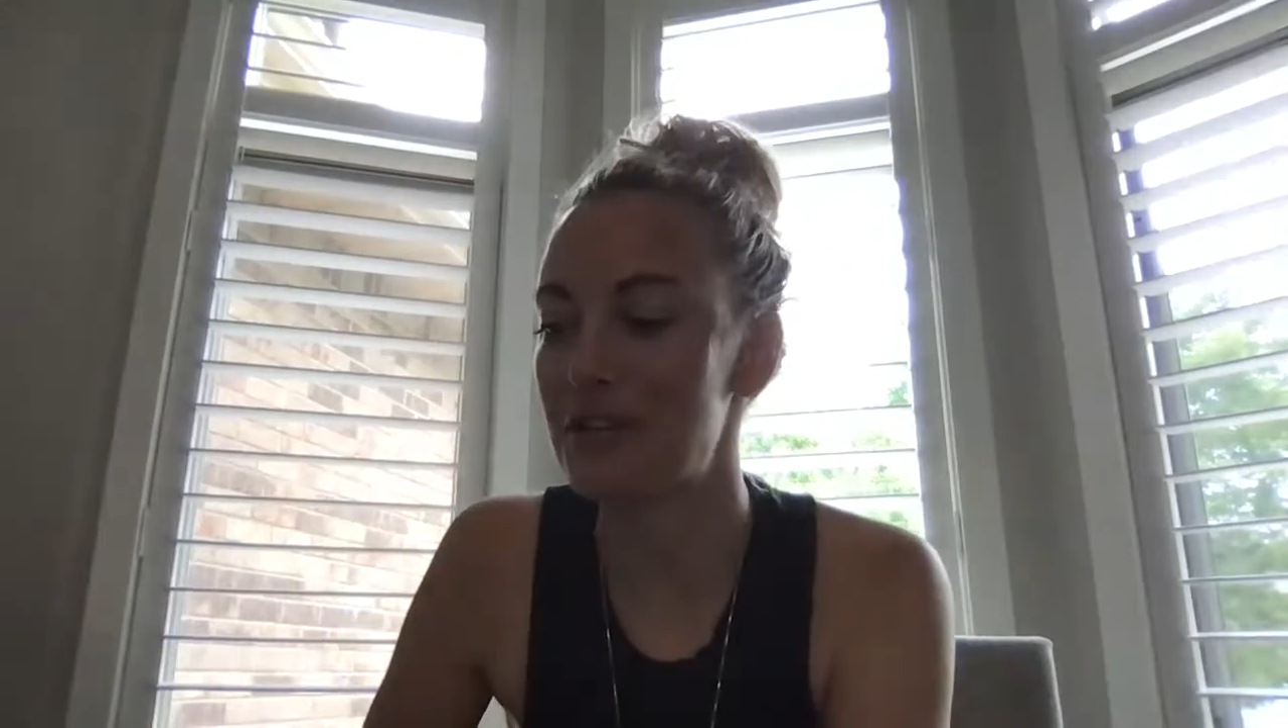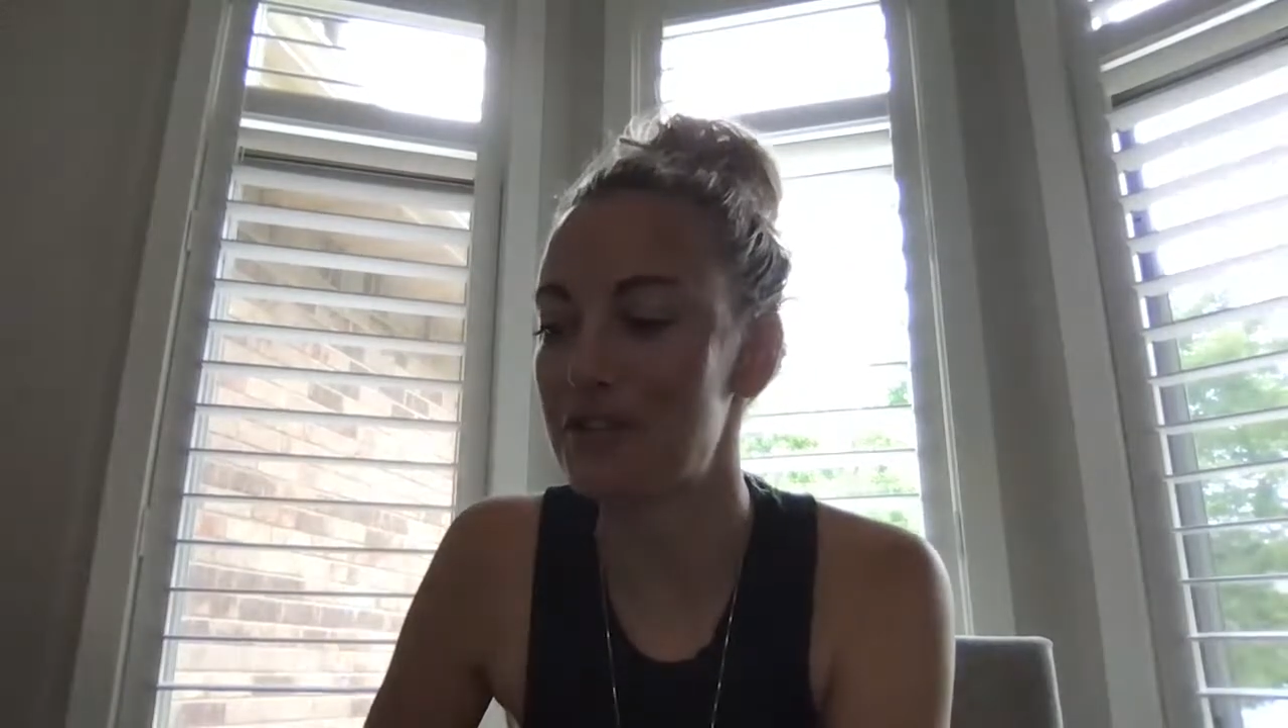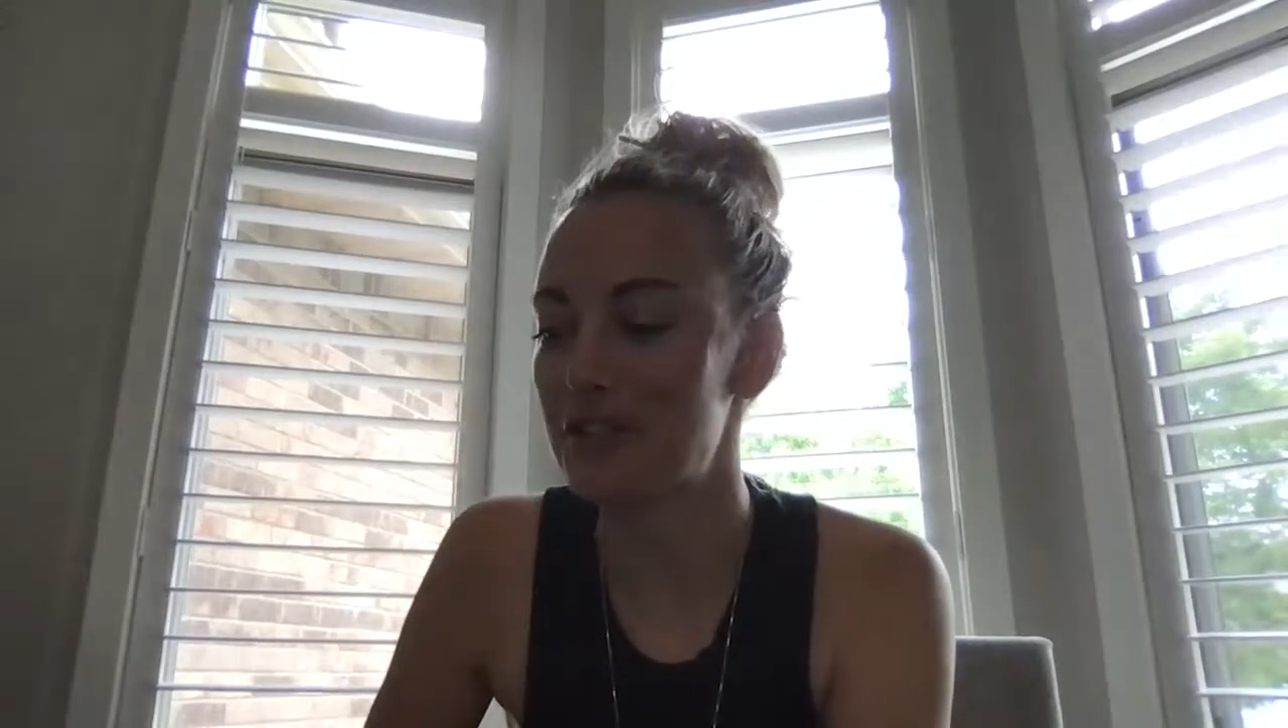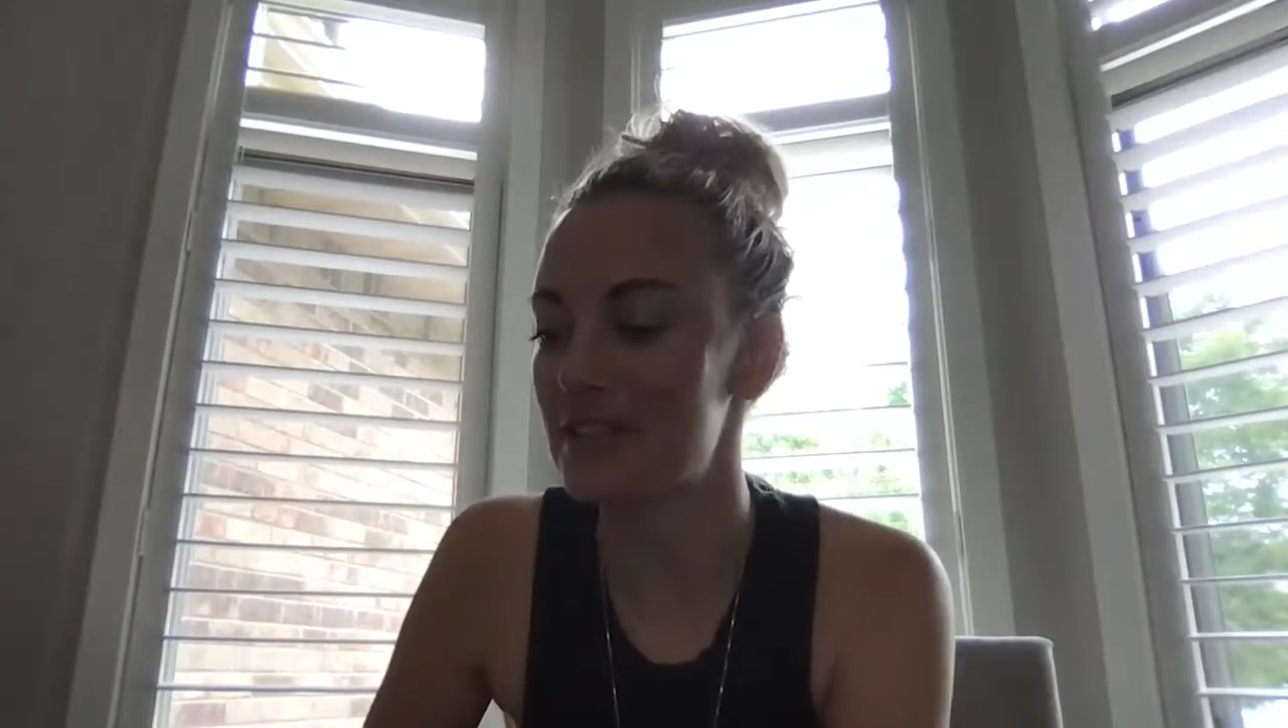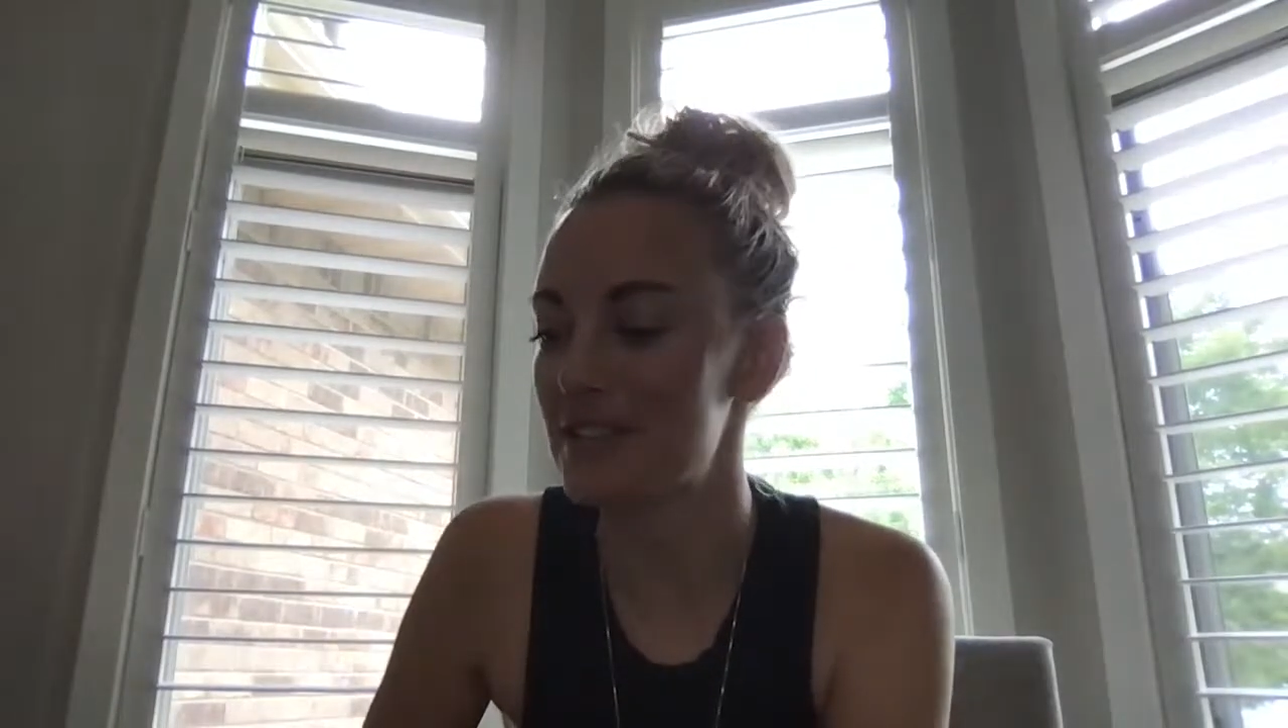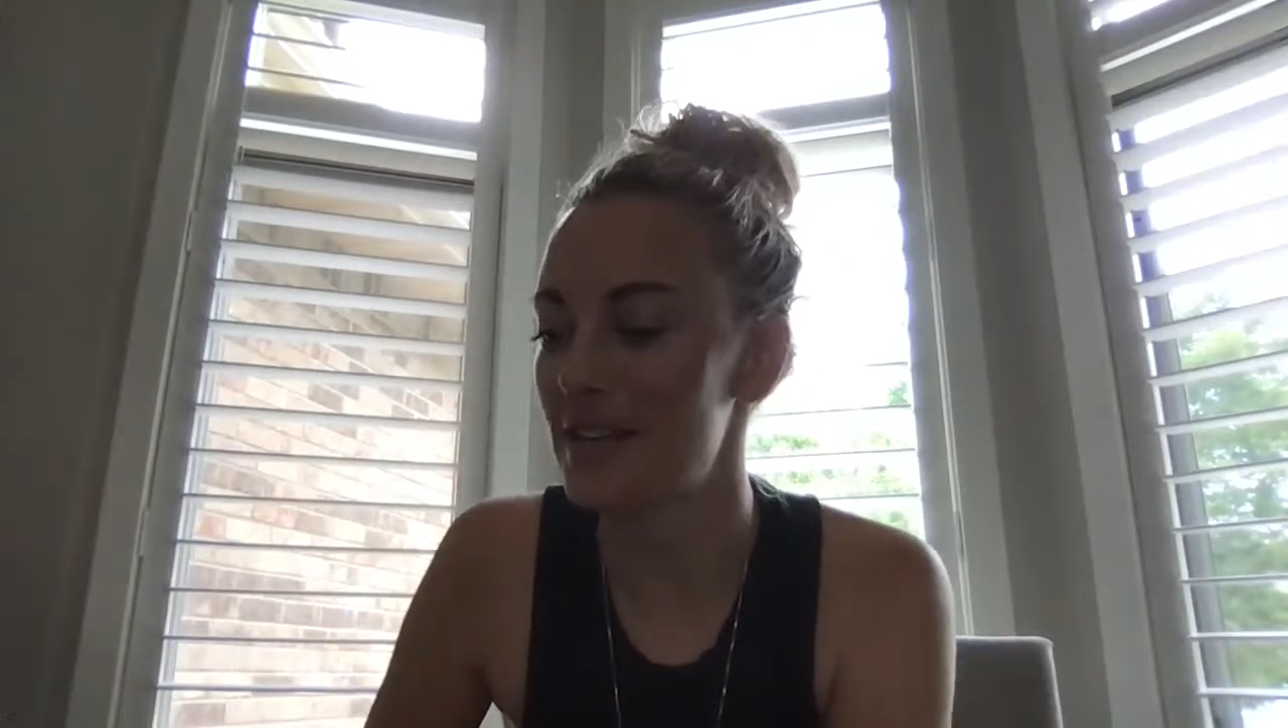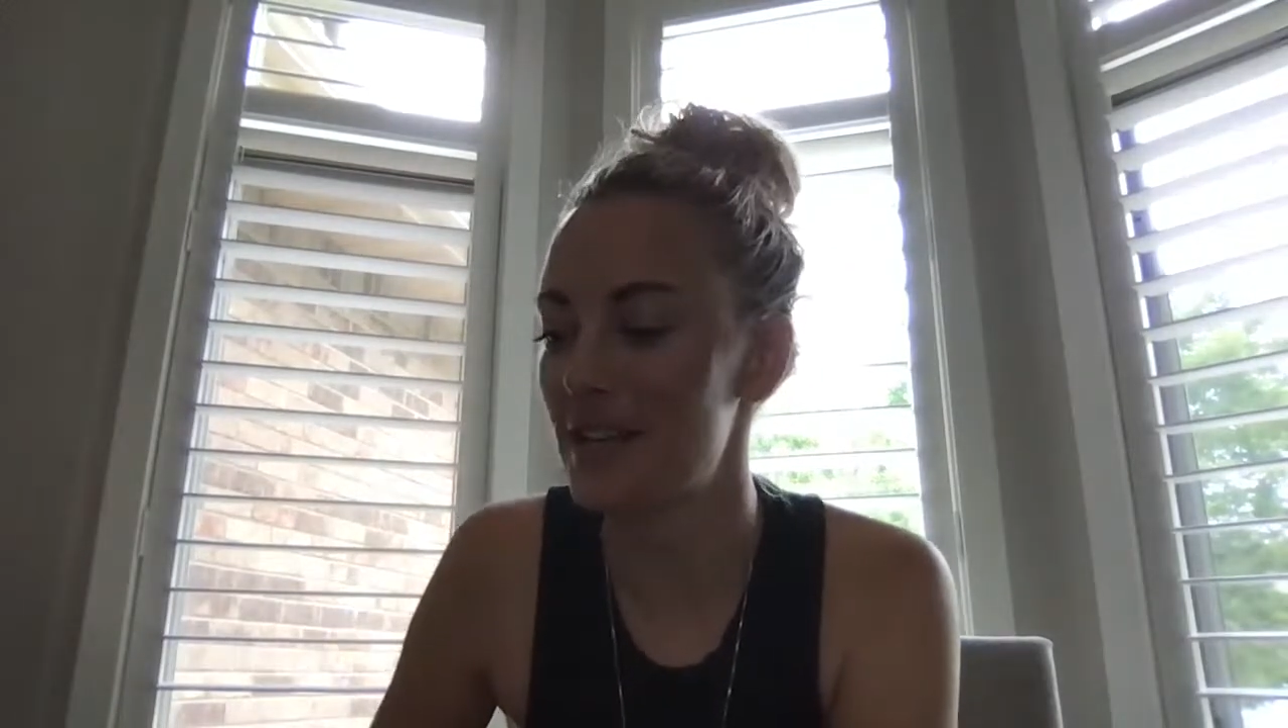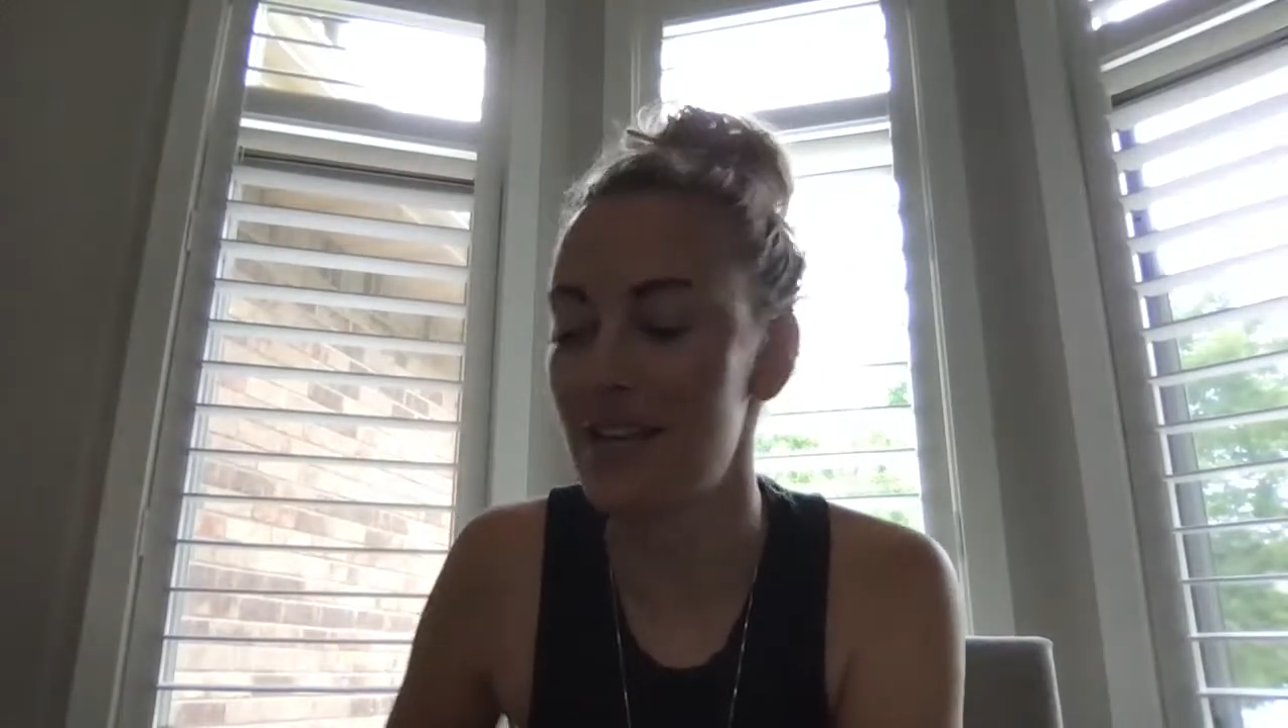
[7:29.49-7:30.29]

interested